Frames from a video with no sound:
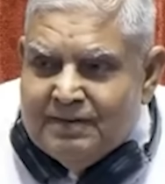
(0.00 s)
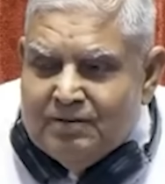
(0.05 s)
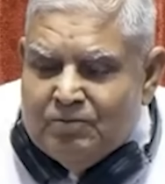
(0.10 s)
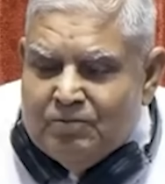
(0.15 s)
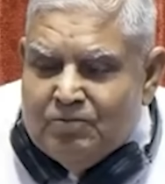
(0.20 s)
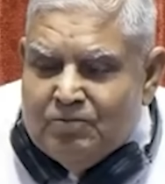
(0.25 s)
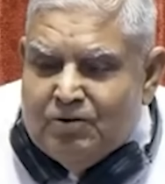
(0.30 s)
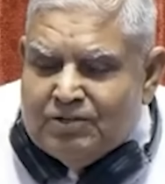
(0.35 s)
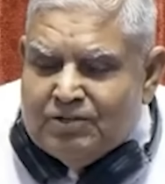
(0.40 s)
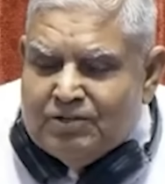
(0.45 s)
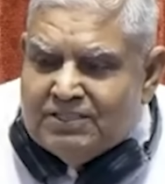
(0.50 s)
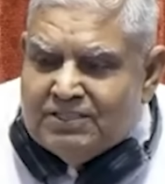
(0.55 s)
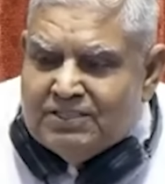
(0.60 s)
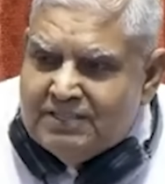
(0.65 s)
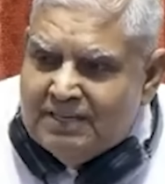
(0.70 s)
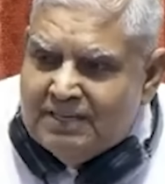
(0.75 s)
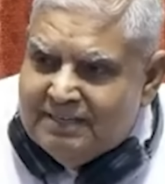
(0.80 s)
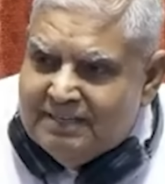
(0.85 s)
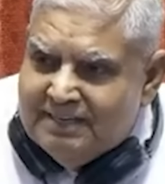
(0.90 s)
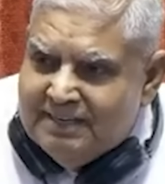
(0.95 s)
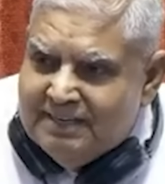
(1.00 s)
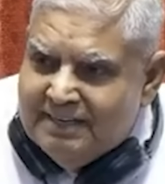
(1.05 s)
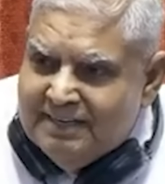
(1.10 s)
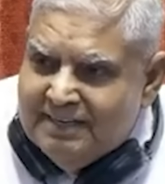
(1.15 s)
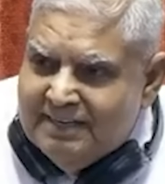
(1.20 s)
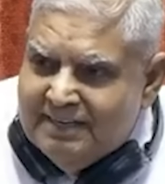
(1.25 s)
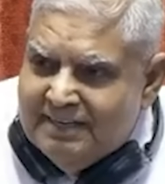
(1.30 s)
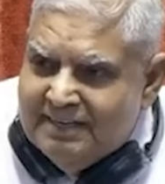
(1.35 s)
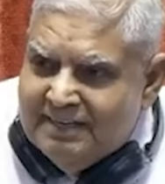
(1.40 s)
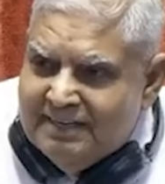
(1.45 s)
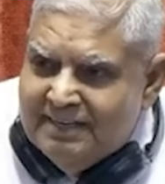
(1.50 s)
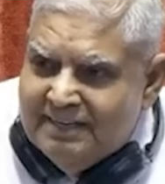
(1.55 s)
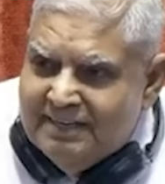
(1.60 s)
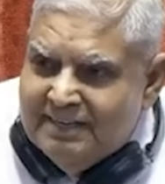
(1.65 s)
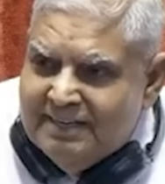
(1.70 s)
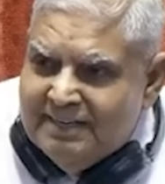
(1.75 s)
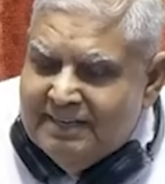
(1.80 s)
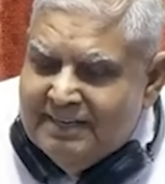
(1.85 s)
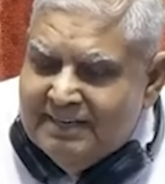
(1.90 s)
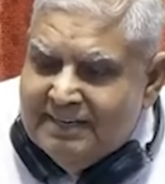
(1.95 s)
what a sad day.
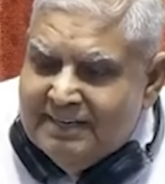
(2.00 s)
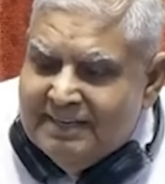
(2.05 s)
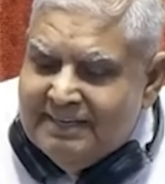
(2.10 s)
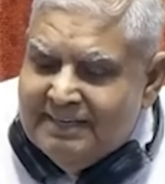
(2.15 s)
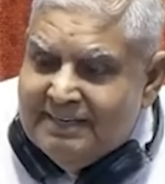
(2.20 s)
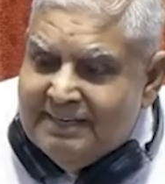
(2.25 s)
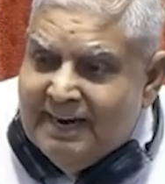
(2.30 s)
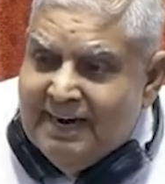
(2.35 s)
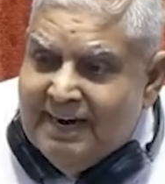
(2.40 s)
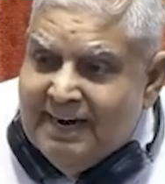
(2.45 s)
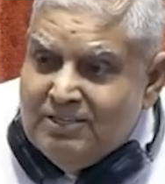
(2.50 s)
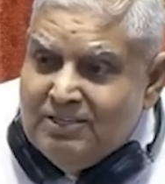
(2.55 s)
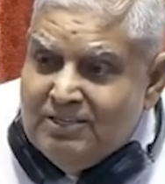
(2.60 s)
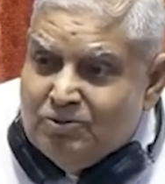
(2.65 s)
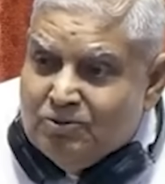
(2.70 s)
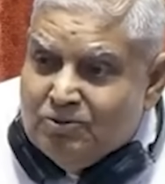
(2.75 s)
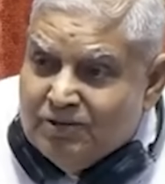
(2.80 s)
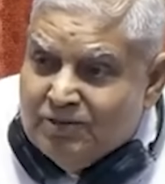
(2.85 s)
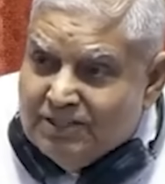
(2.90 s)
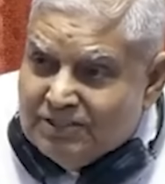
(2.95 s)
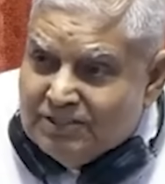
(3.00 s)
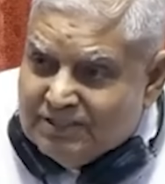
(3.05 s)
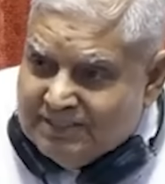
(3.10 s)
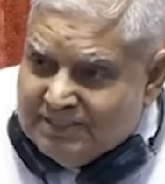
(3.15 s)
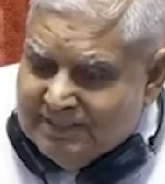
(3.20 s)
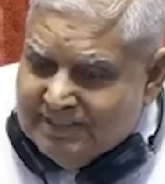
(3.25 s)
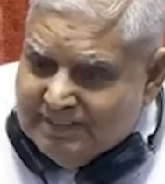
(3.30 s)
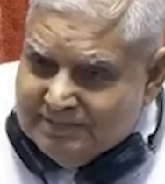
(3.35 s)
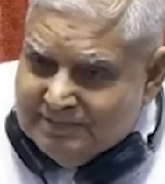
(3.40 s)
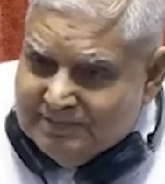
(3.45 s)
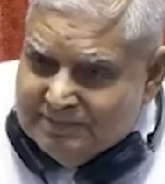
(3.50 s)
9th August